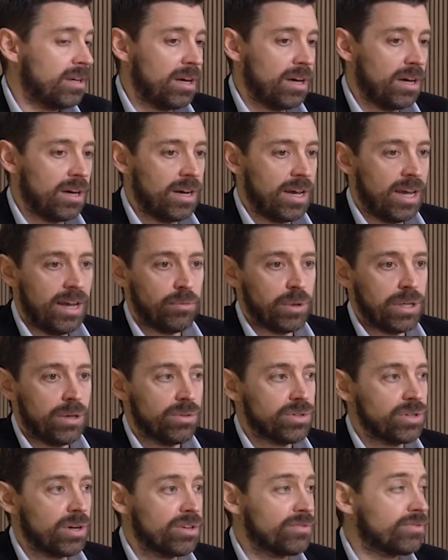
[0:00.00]
and we
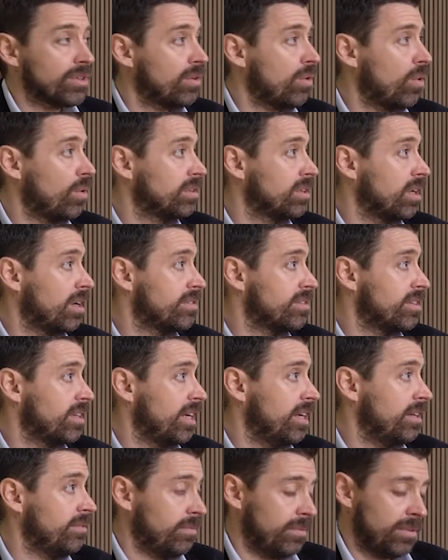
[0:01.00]
don't charge for cold
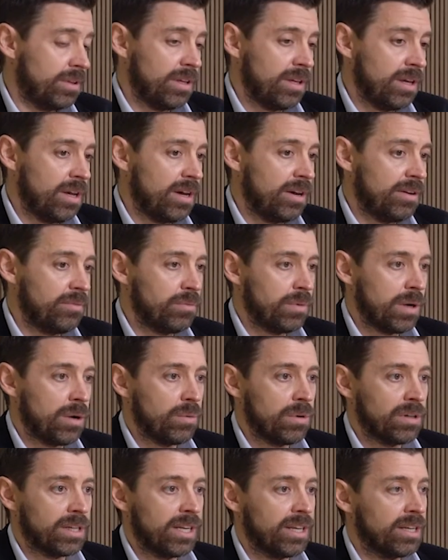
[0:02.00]
custody
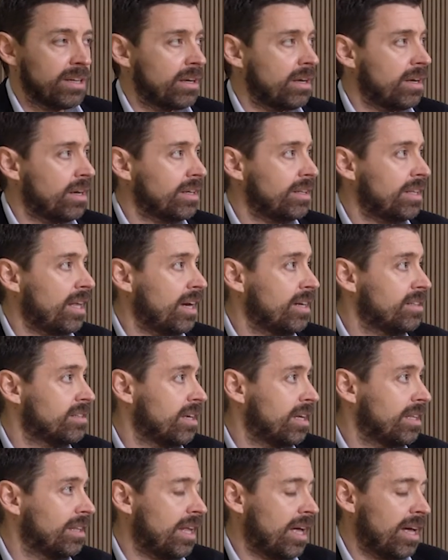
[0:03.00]
while we're getting
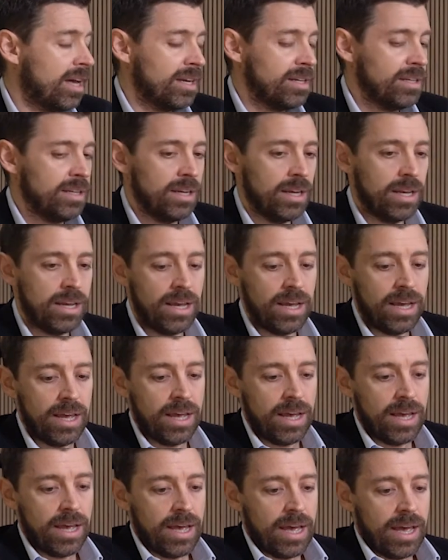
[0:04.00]
clients online.
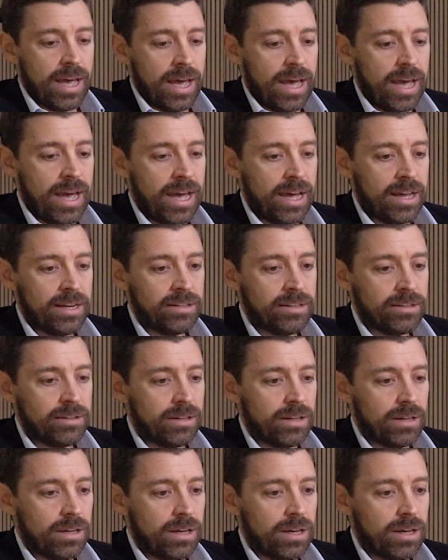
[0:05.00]
And